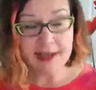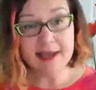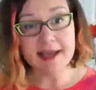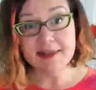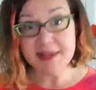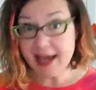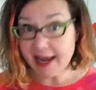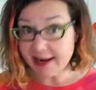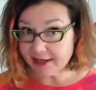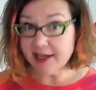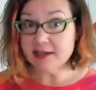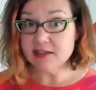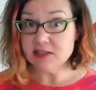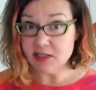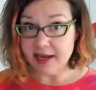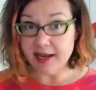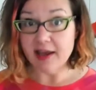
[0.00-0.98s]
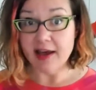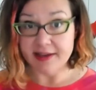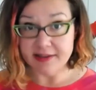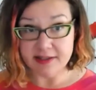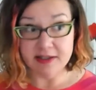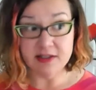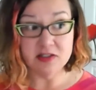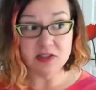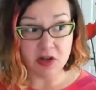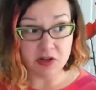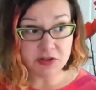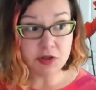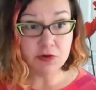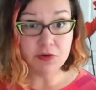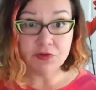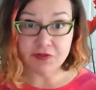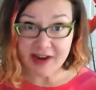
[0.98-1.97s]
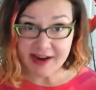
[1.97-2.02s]
In that case, I, I think it's
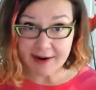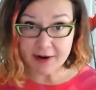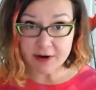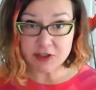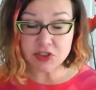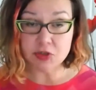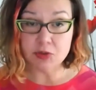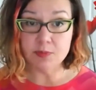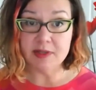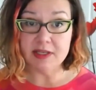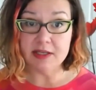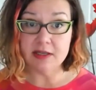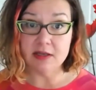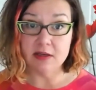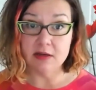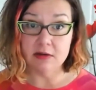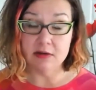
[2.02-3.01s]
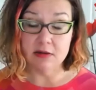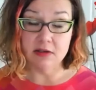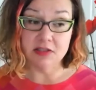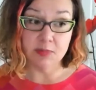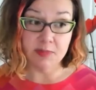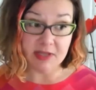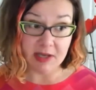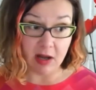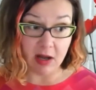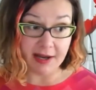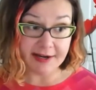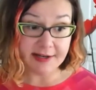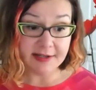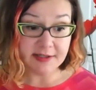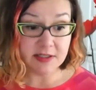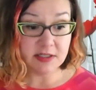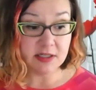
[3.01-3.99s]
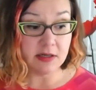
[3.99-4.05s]
also fair to be to be
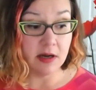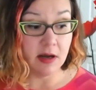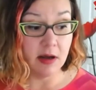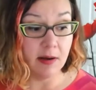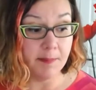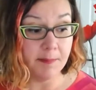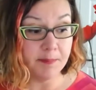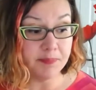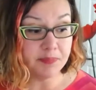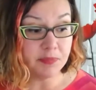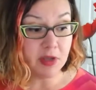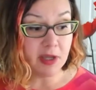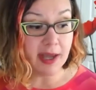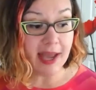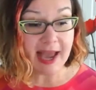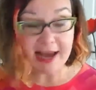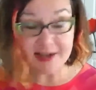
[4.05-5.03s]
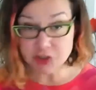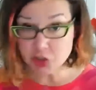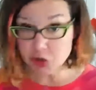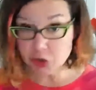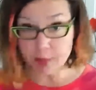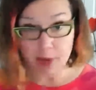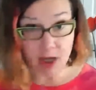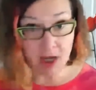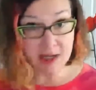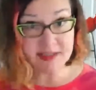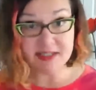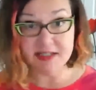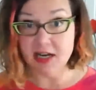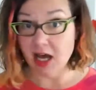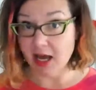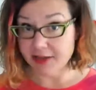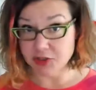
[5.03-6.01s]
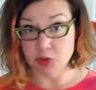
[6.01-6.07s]
honest. Um, ask your boss
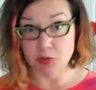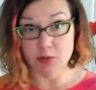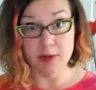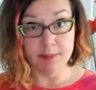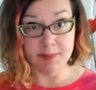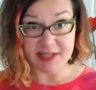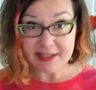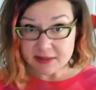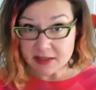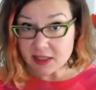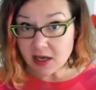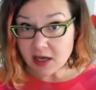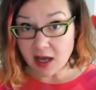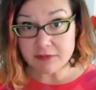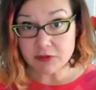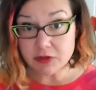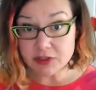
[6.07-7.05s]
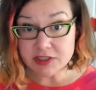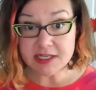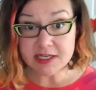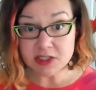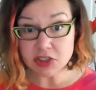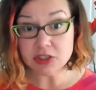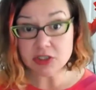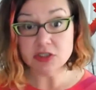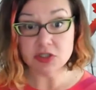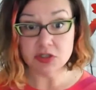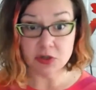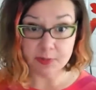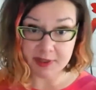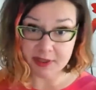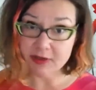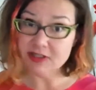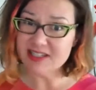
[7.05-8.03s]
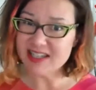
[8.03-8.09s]
not to repeat the conversation to your
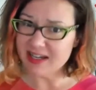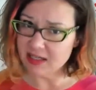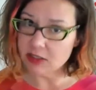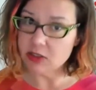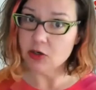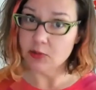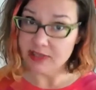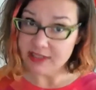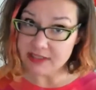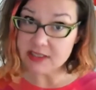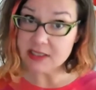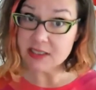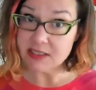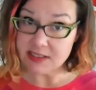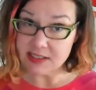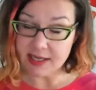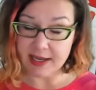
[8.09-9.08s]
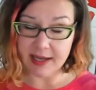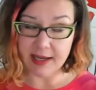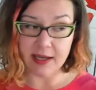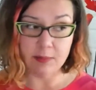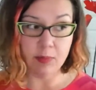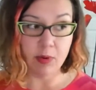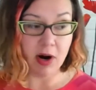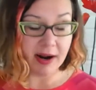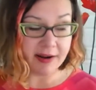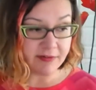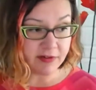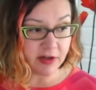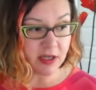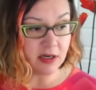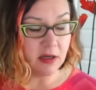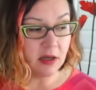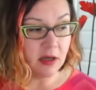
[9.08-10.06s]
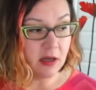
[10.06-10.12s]
peer. Say, you know, is this a
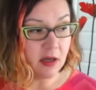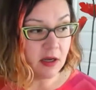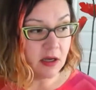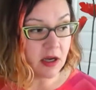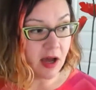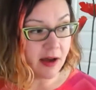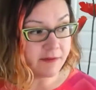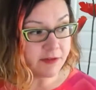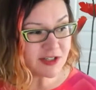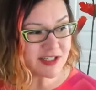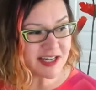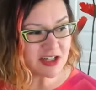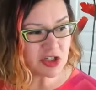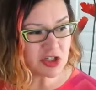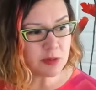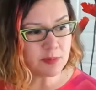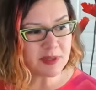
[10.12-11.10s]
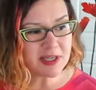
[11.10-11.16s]
private conversation?